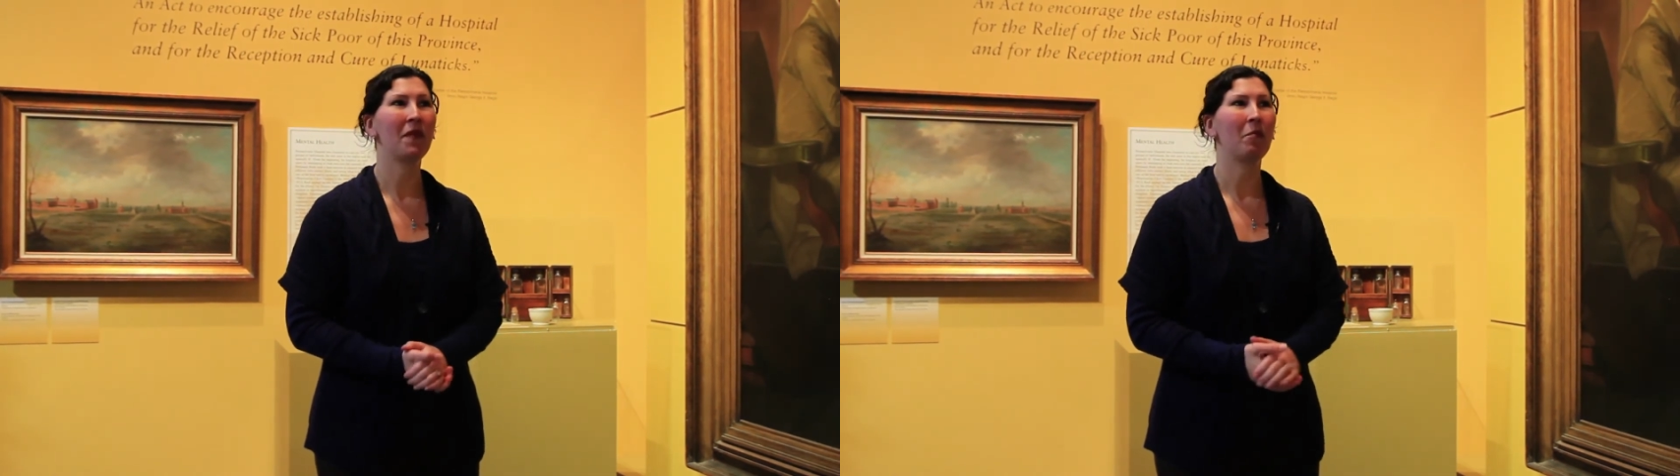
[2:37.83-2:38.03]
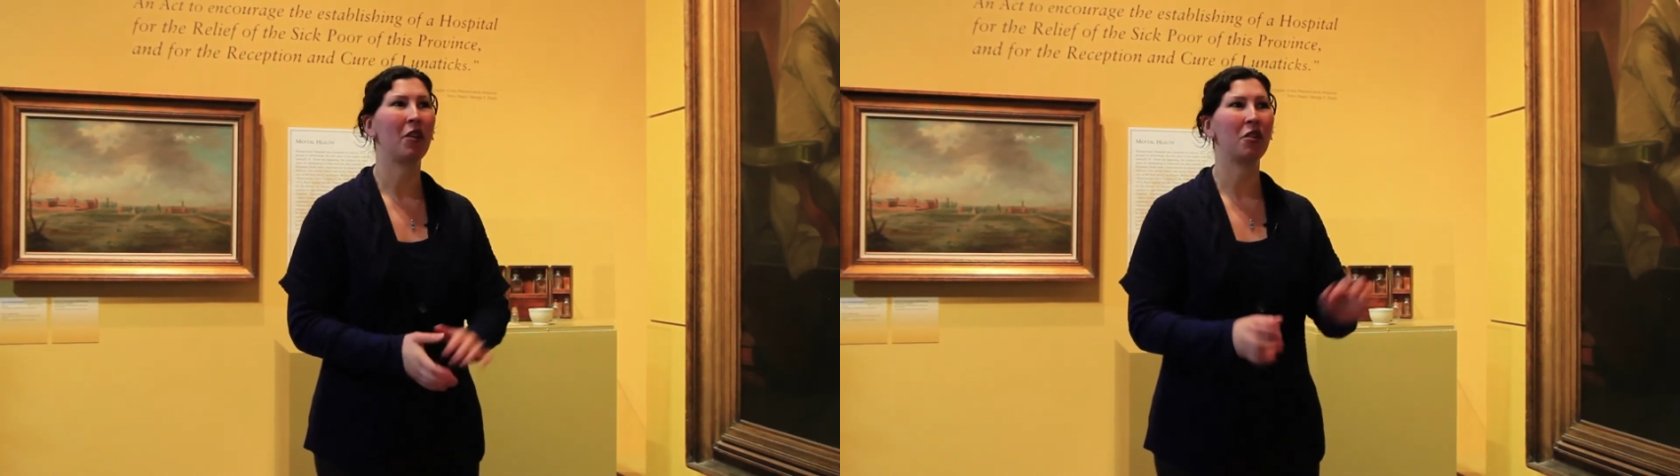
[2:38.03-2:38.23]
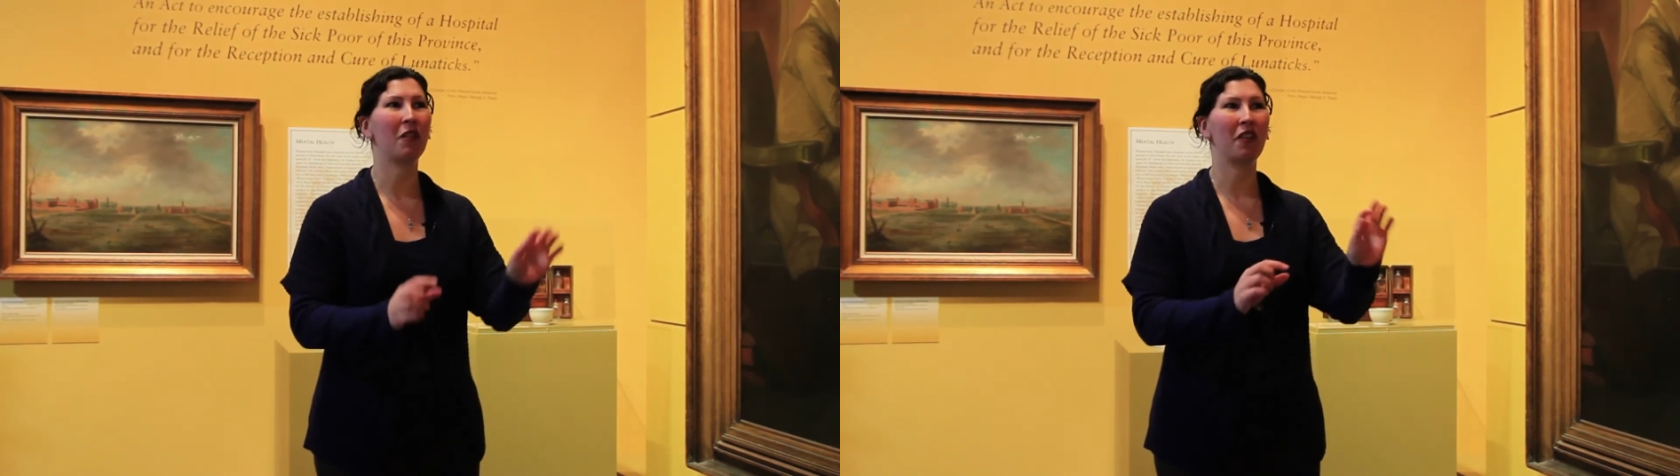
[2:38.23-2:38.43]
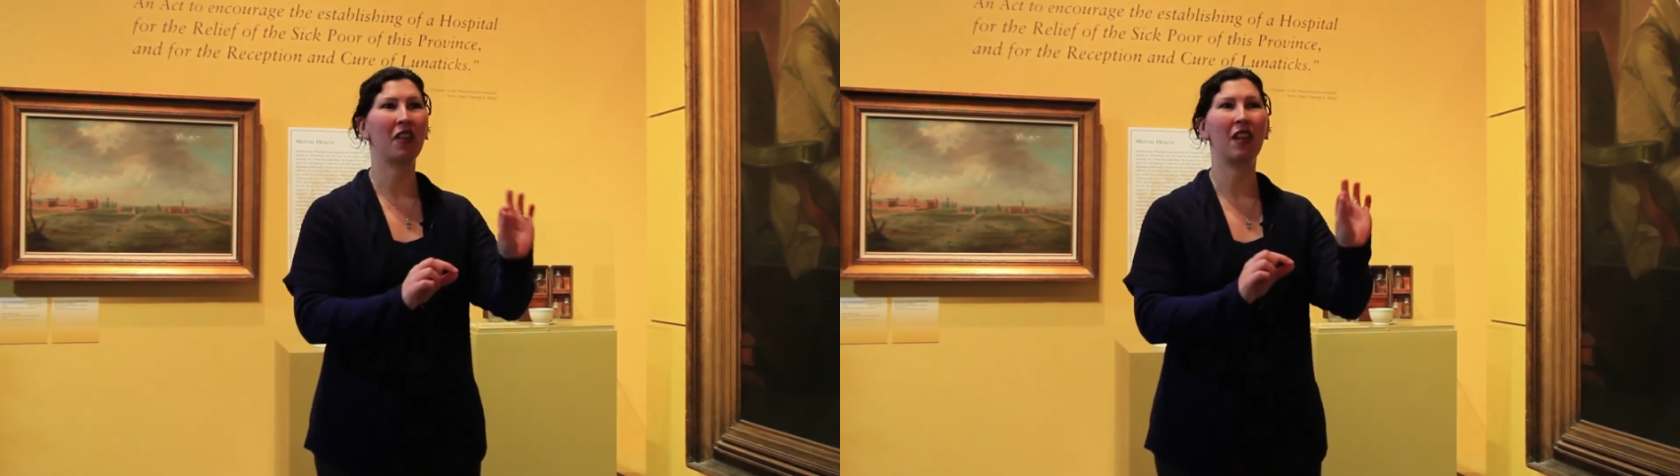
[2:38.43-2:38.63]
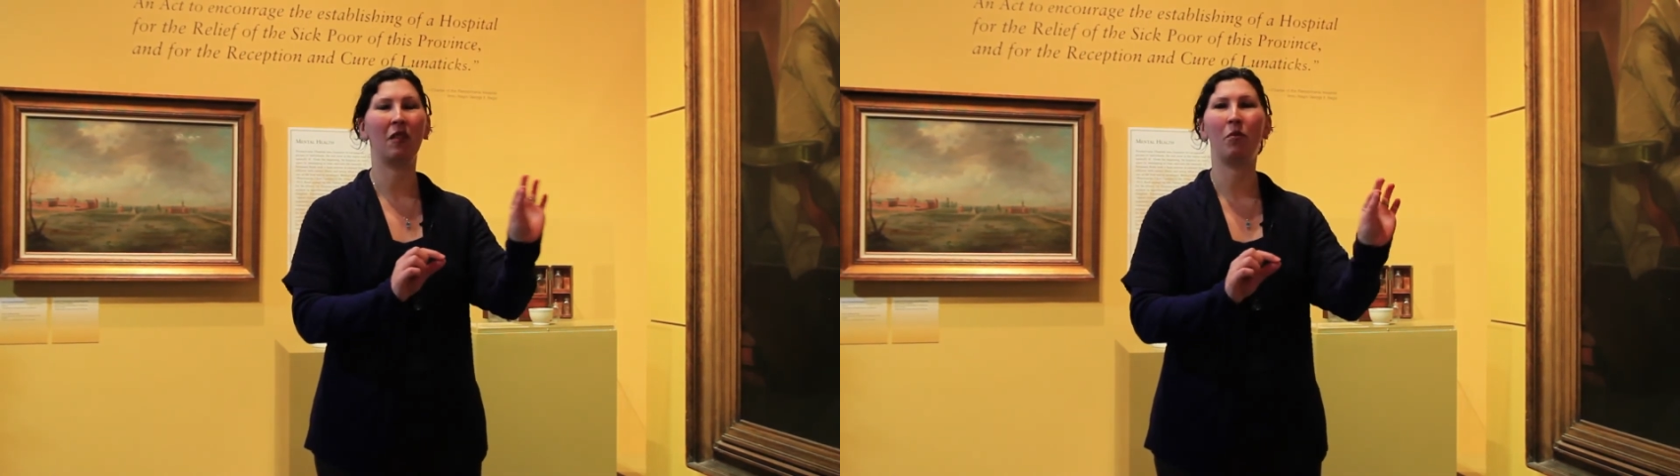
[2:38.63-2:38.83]
But you can
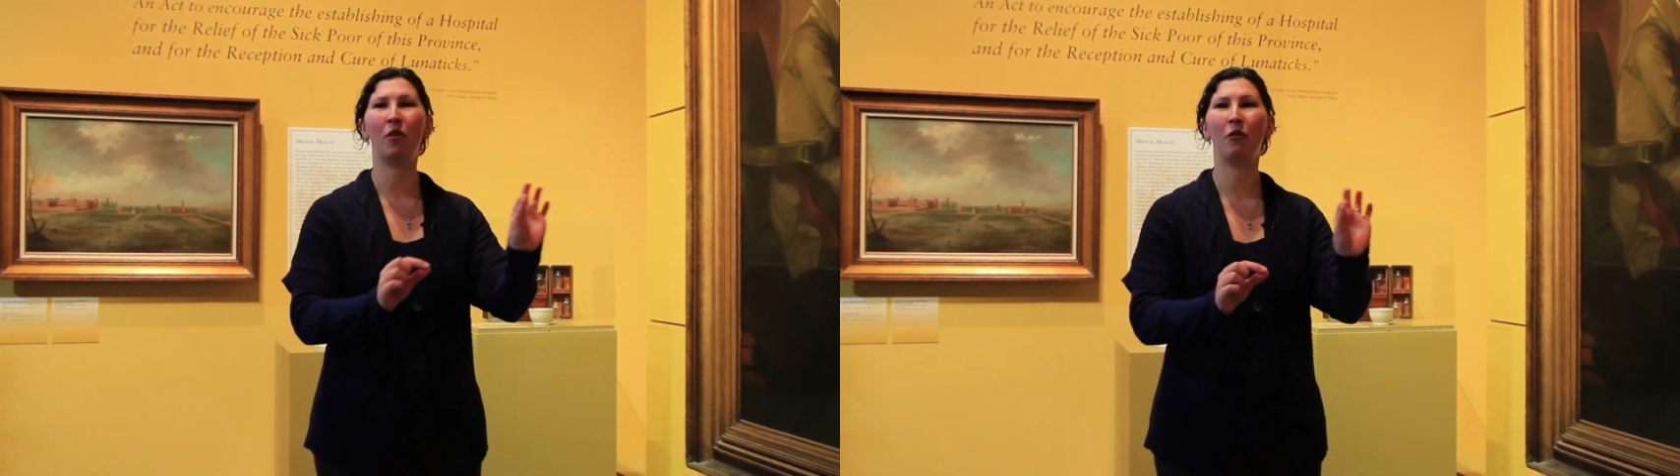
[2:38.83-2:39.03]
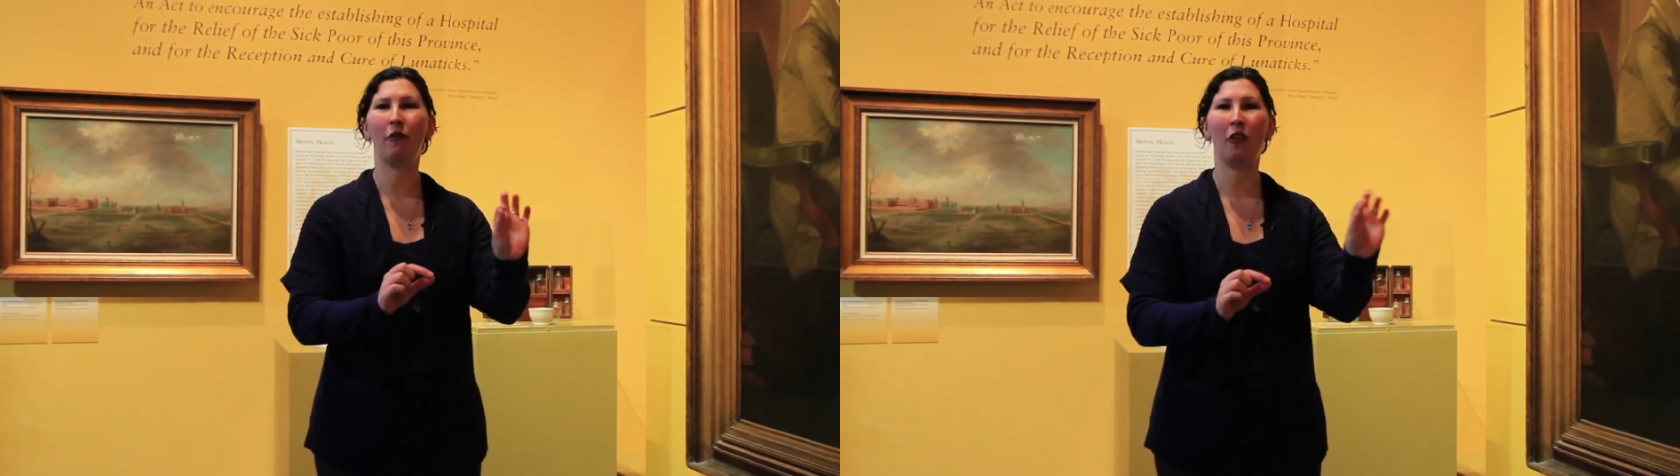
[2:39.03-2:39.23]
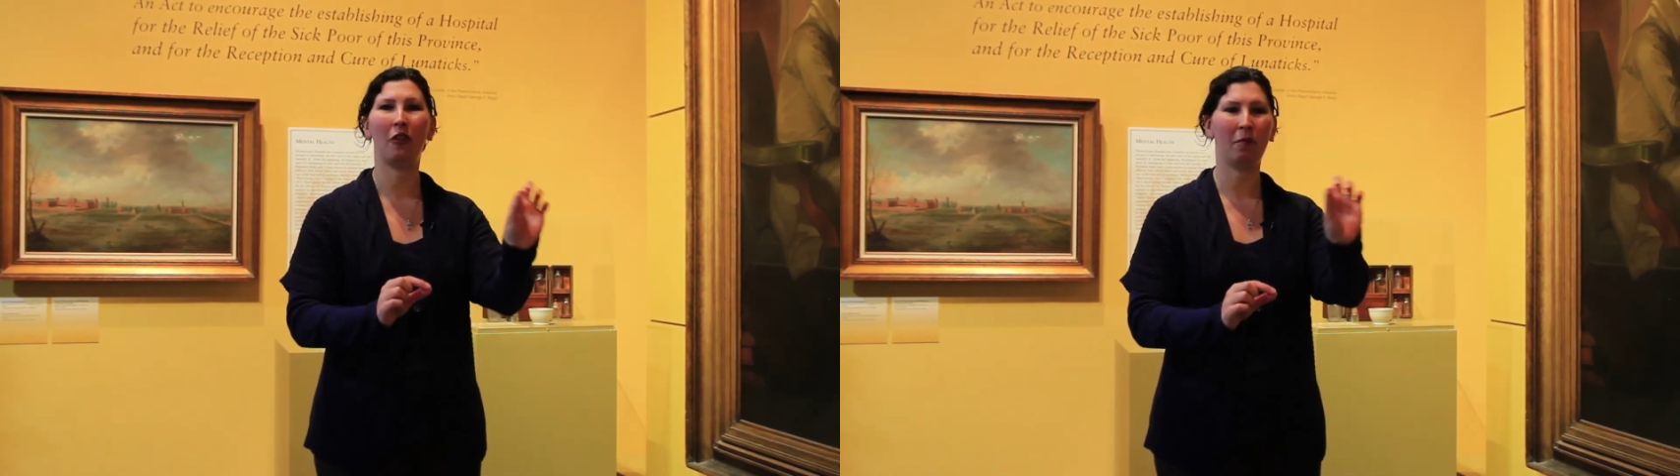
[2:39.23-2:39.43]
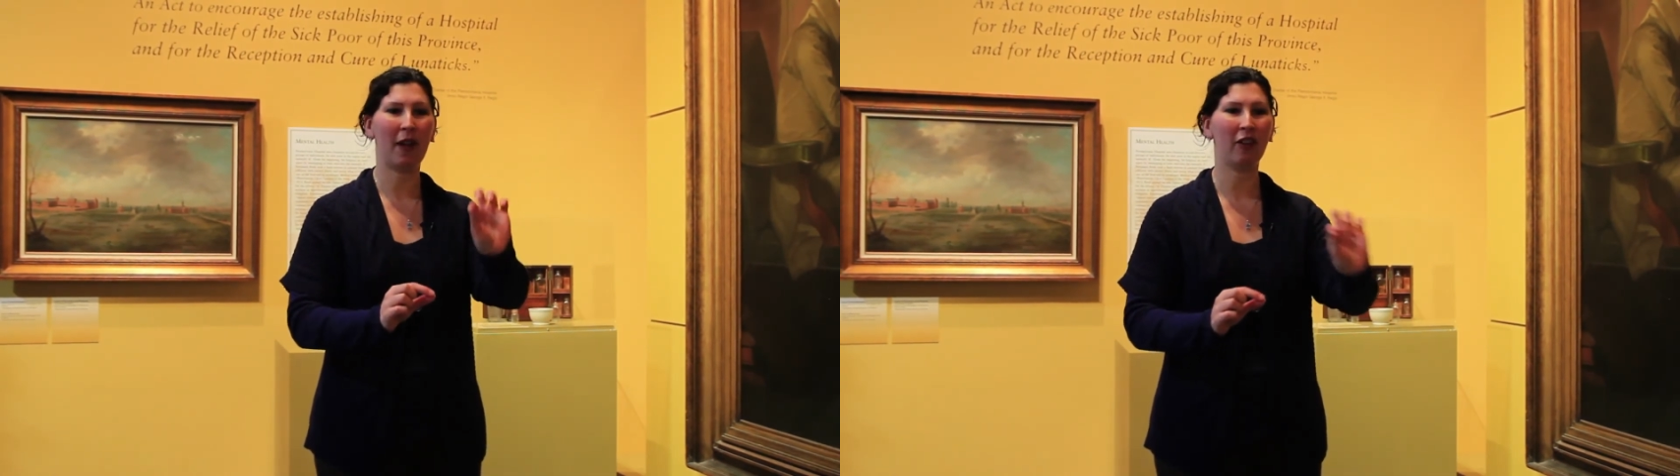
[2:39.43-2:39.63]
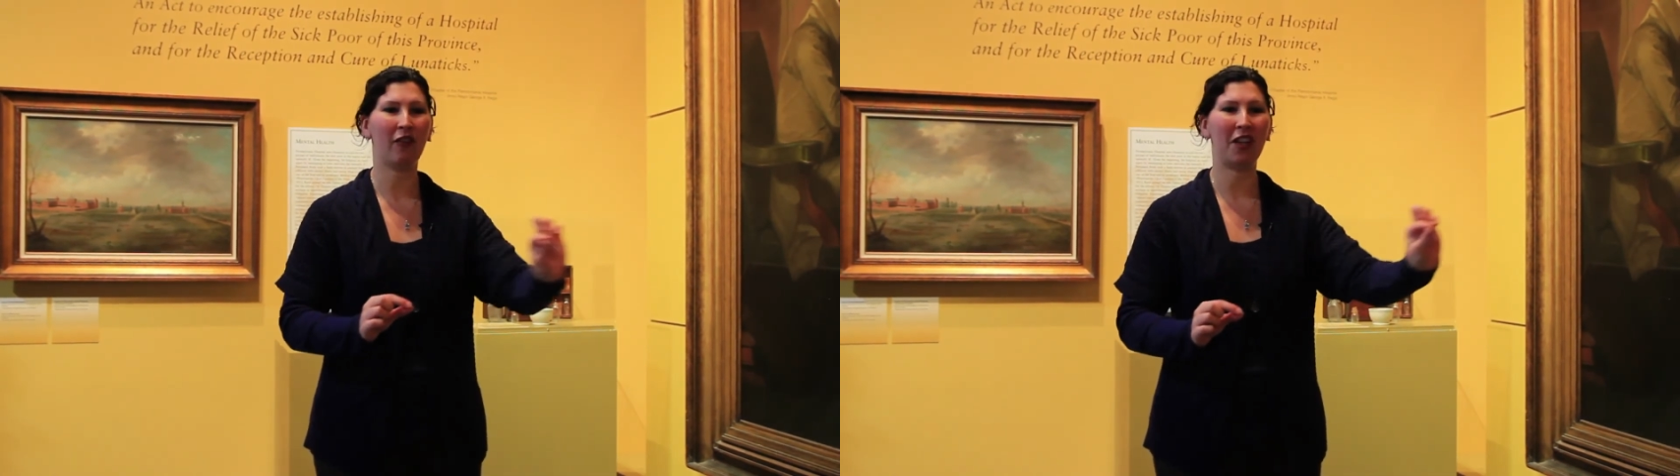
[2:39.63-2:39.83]
see the beautiful
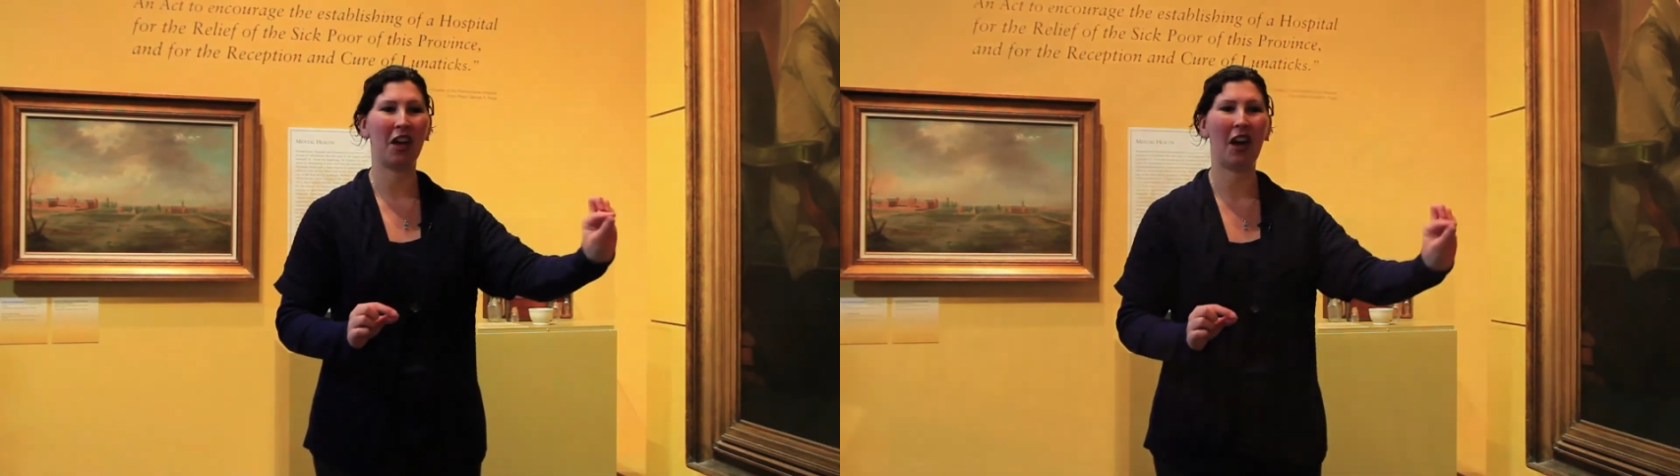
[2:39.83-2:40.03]
Pennsylvania